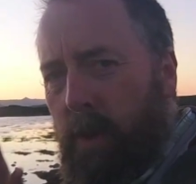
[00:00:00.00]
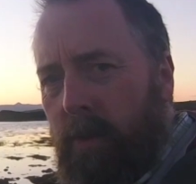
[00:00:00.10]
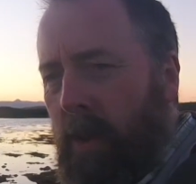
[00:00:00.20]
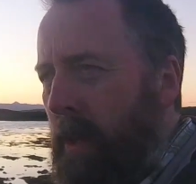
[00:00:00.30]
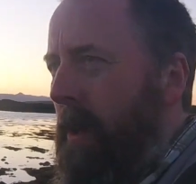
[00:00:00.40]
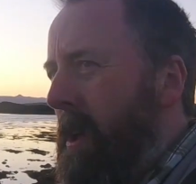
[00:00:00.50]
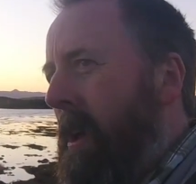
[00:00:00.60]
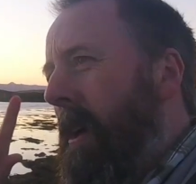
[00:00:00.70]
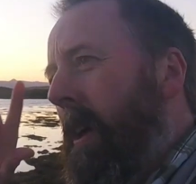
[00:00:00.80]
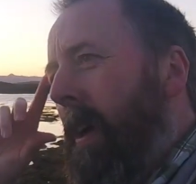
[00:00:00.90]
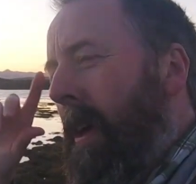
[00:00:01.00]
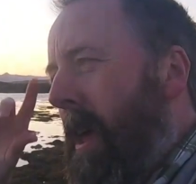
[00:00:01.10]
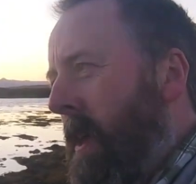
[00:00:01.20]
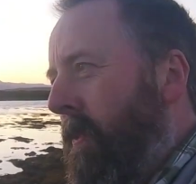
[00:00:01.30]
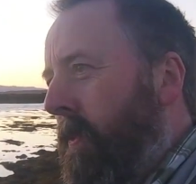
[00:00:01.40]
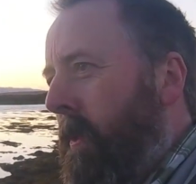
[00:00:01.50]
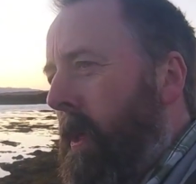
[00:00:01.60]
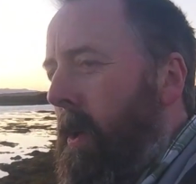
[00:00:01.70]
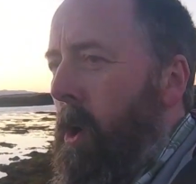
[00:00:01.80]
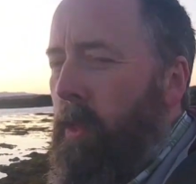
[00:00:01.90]
one, so that if
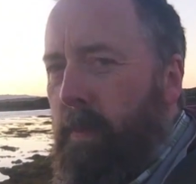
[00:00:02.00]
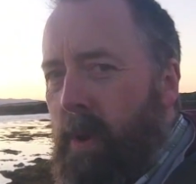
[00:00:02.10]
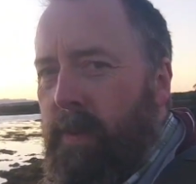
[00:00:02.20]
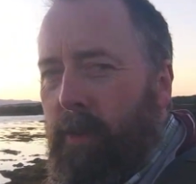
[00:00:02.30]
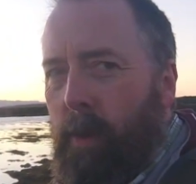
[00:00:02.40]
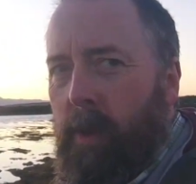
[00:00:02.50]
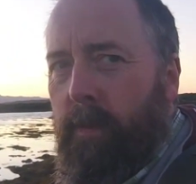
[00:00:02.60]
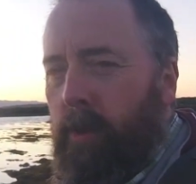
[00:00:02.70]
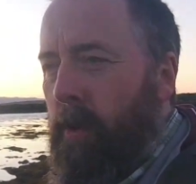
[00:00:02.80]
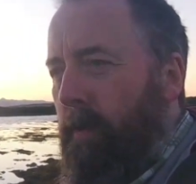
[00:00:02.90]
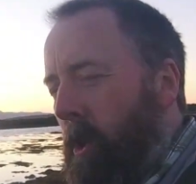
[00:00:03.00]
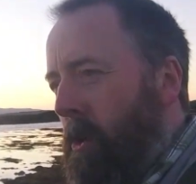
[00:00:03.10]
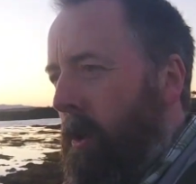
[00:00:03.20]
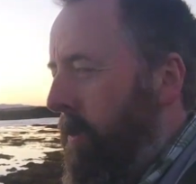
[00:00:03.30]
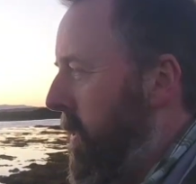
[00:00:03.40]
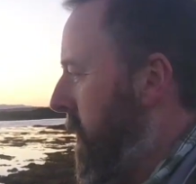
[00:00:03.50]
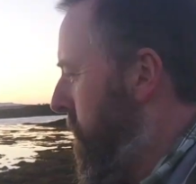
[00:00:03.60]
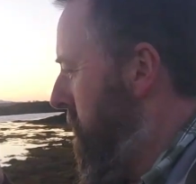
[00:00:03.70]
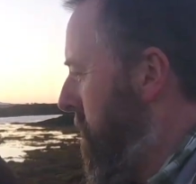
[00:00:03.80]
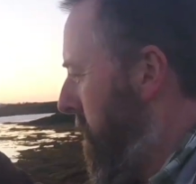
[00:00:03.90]
on the previous one I've done, I've not got
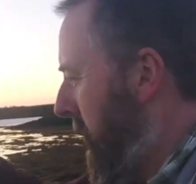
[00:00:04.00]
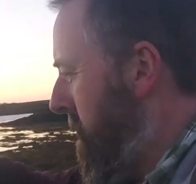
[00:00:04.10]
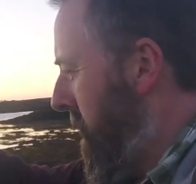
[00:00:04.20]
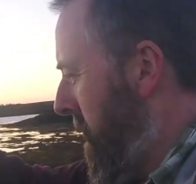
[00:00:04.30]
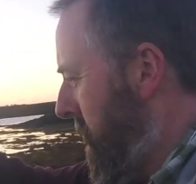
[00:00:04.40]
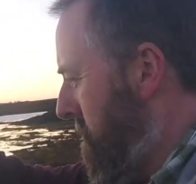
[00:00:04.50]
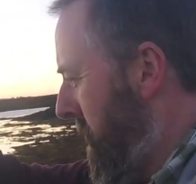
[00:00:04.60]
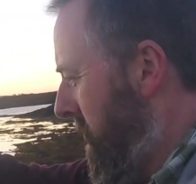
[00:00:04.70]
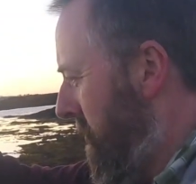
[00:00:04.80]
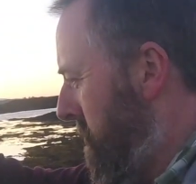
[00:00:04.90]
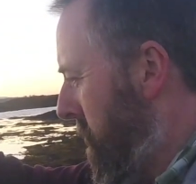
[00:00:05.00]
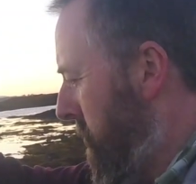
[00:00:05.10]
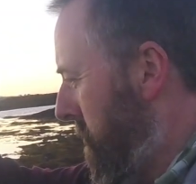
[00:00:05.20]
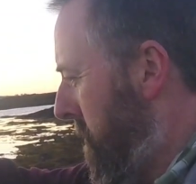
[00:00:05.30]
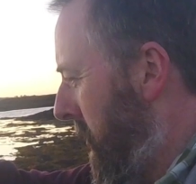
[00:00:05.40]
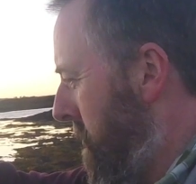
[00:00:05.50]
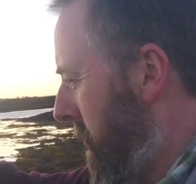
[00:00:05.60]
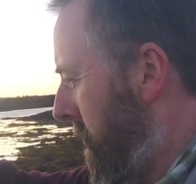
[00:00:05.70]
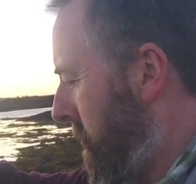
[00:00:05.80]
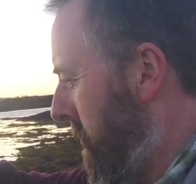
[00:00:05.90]
enough room to play with, I've given myself more room to play
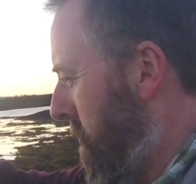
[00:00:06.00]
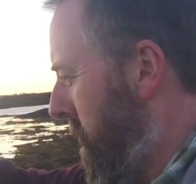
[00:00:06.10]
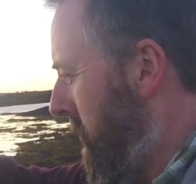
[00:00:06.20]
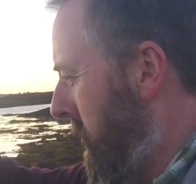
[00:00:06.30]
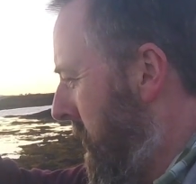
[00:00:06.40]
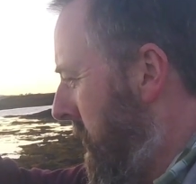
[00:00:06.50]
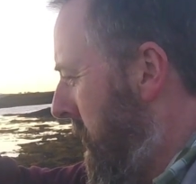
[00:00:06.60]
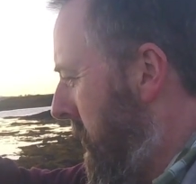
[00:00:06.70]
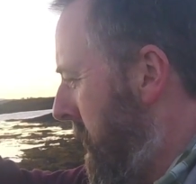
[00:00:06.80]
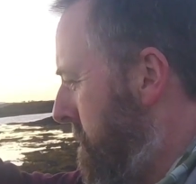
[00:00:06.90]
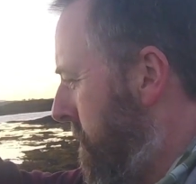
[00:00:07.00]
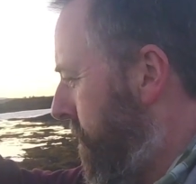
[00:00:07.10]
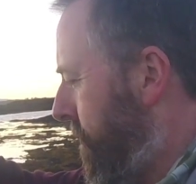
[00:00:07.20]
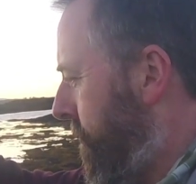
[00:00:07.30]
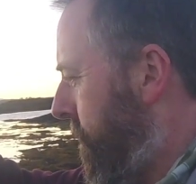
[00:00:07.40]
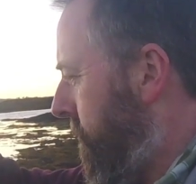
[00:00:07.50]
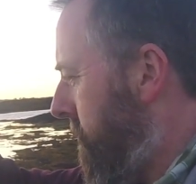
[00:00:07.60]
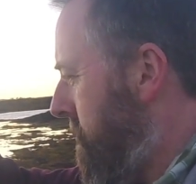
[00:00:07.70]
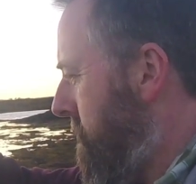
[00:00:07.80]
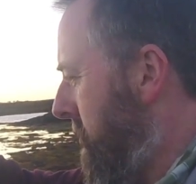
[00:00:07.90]
with on this one.
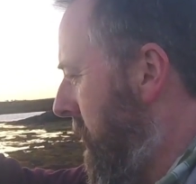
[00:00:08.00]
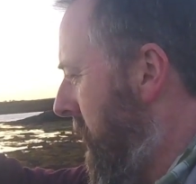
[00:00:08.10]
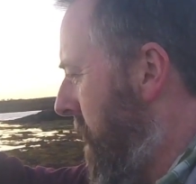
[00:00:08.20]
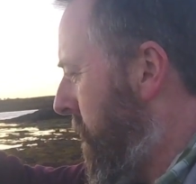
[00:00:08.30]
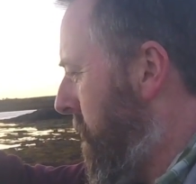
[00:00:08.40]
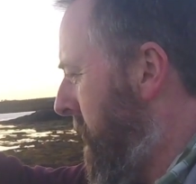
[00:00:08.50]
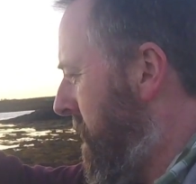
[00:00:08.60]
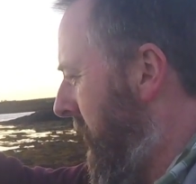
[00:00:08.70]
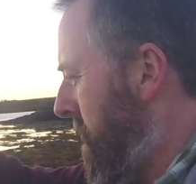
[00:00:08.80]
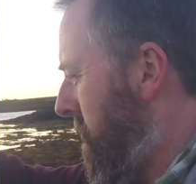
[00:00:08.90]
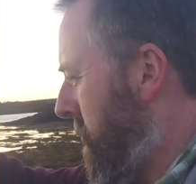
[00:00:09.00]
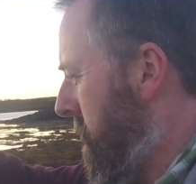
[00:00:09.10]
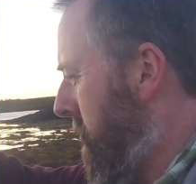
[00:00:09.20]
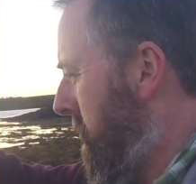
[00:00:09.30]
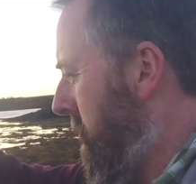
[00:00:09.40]
I've switched down to